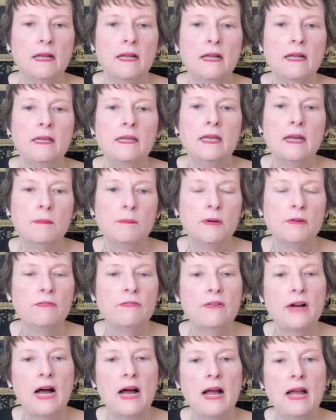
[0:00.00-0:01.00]
Number
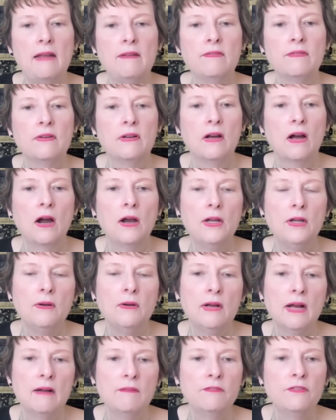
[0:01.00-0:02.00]
5, are you
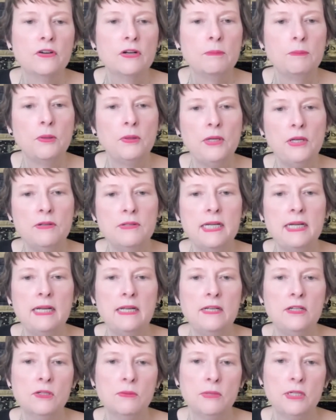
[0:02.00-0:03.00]
comfortable using
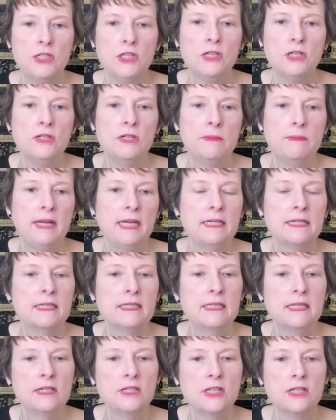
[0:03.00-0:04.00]
intuition to make
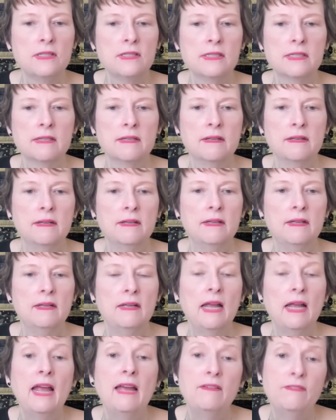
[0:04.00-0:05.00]
decisions?
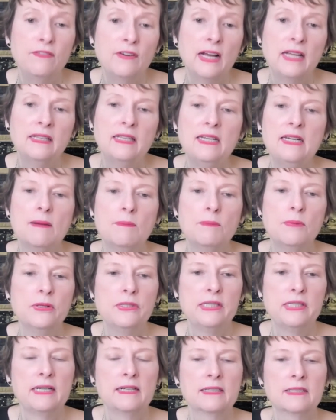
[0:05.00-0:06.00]
And finally, number
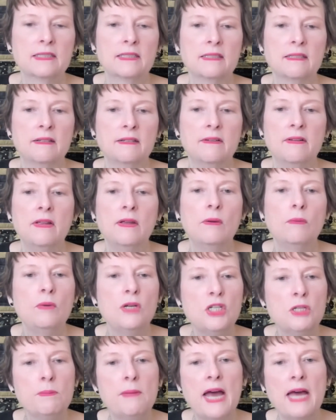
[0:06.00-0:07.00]
6,
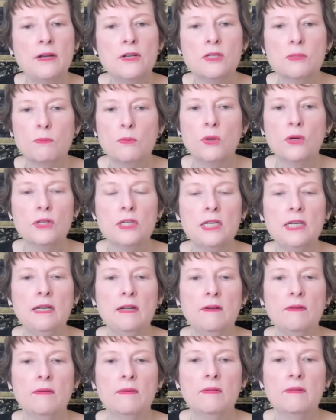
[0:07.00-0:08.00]
which matters more to
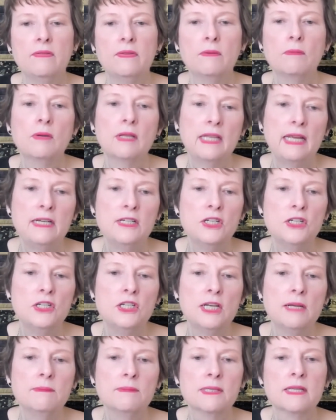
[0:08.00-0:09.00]
you,
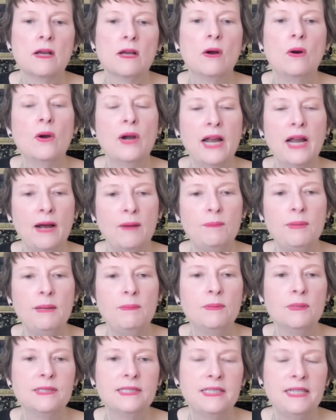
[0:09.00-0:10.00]
relationships or how
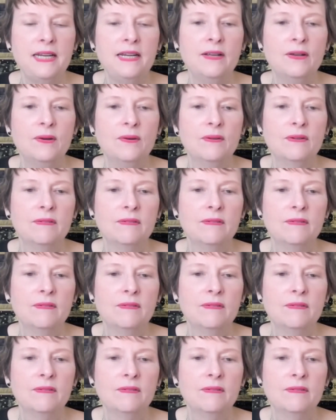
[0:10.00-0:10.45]
people see you?